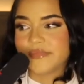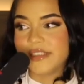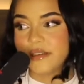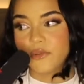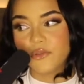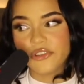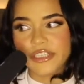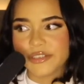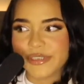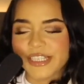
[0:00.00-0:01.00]
the older
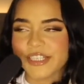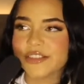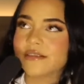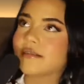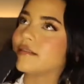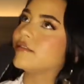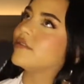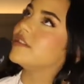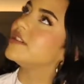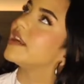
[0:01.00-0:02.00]
generations, you know,
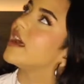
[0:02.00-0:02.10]
the Gen